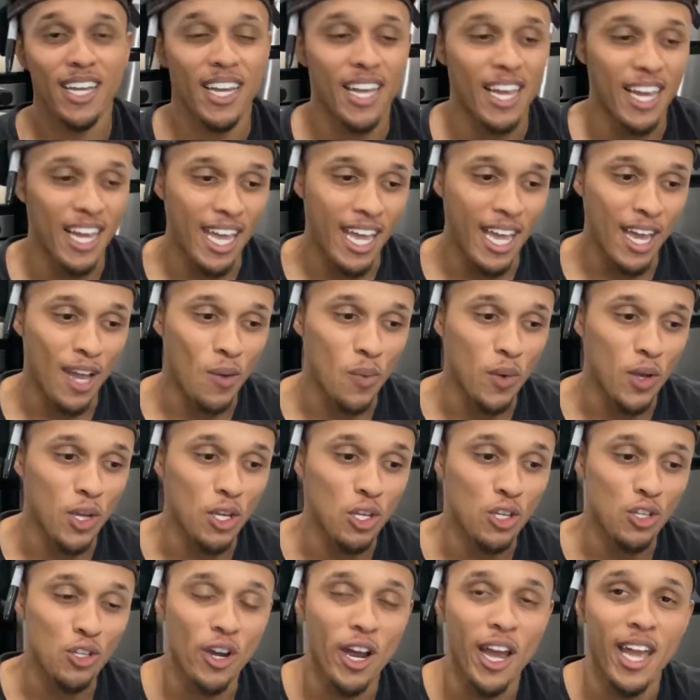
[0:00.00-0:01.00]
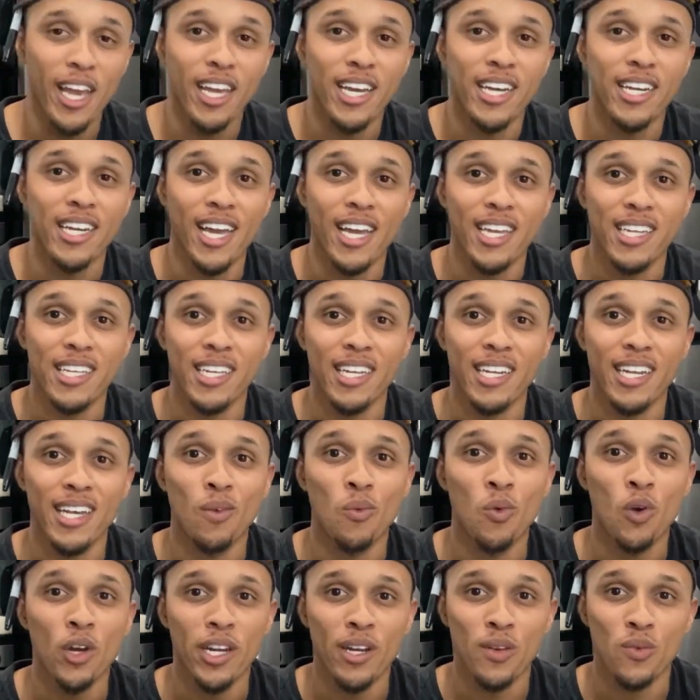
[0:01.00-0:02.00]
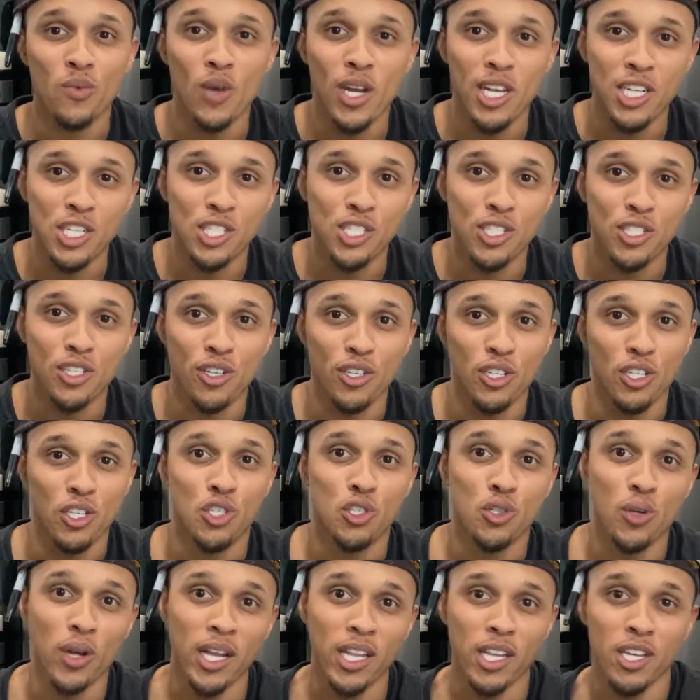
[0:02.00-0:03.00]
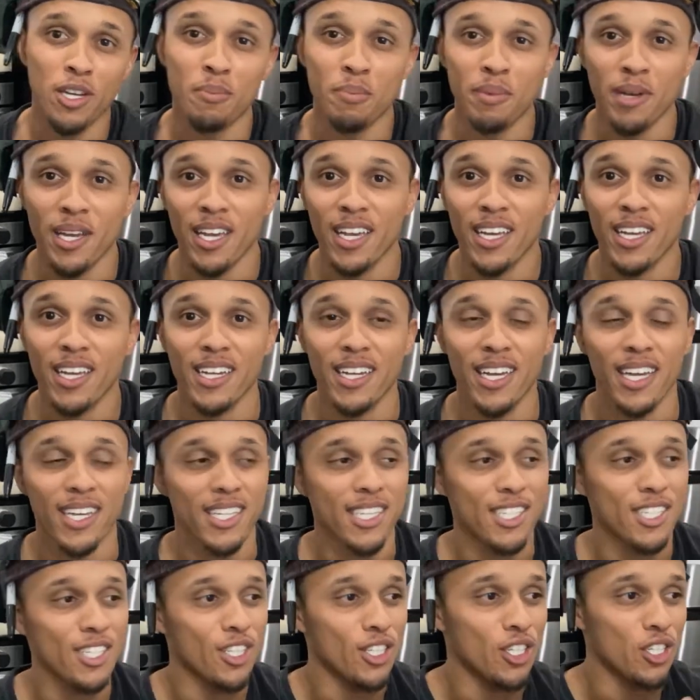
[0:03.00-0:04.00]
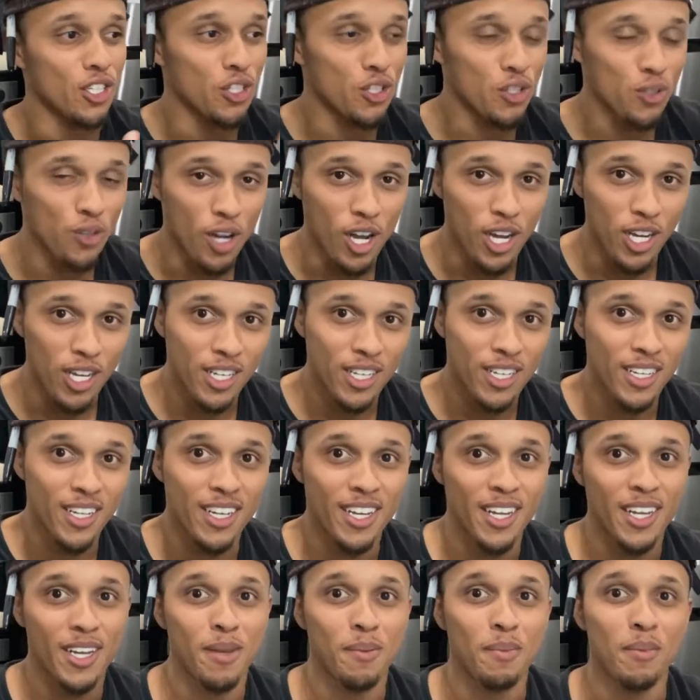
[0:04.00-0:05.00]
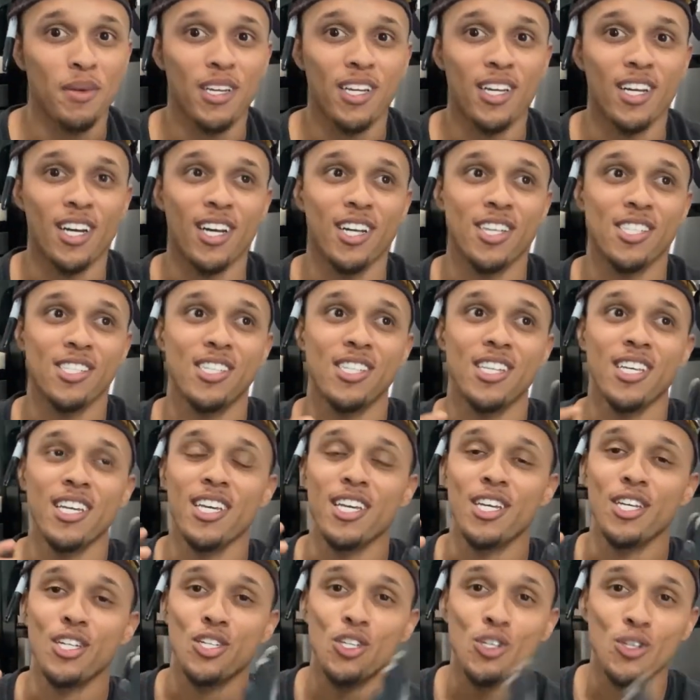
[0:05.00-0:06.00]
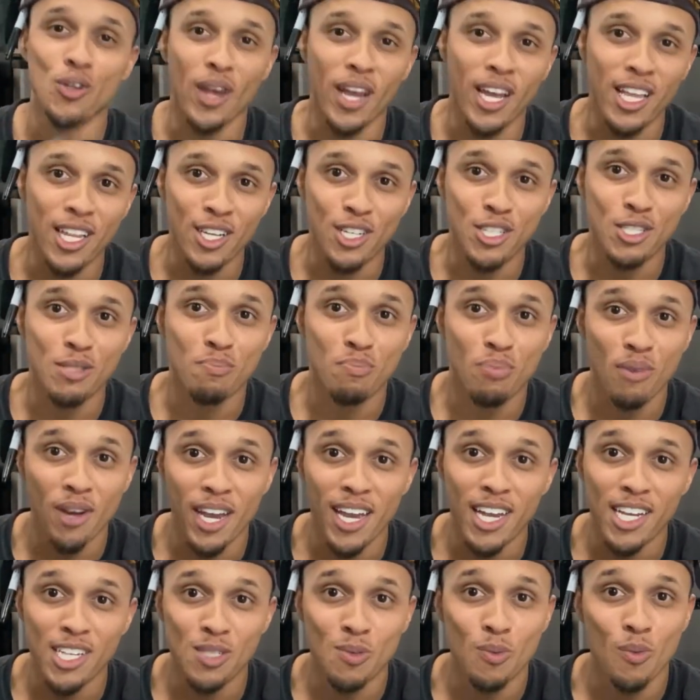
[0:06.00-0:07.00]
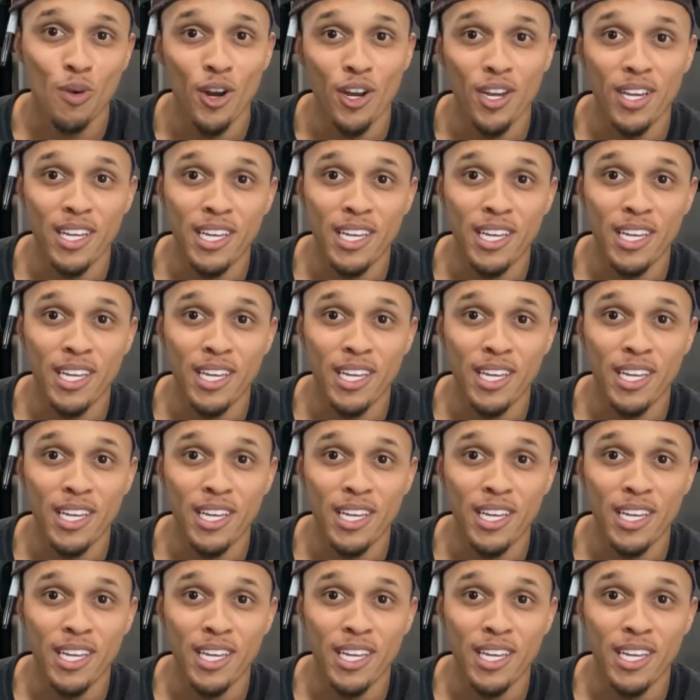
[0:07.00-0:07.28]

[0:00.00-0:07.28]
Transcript: and when you try and connect it, it wouldn't register the trailer being connected to the truck because the trailer's brakes weren't